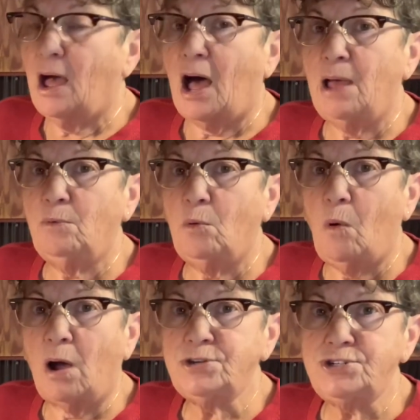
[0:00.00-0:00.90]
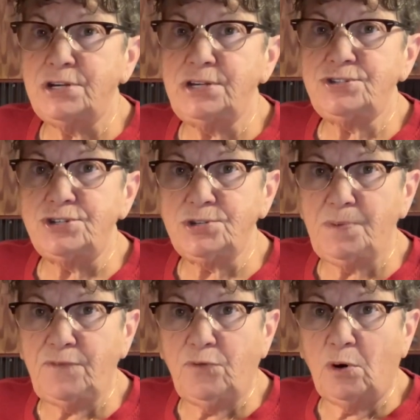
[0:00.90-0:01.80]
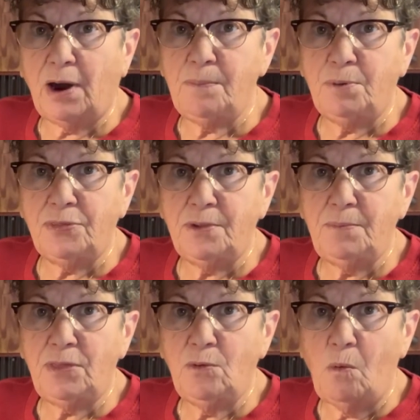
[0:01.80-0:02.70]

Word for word: I will wash these just before I put them in the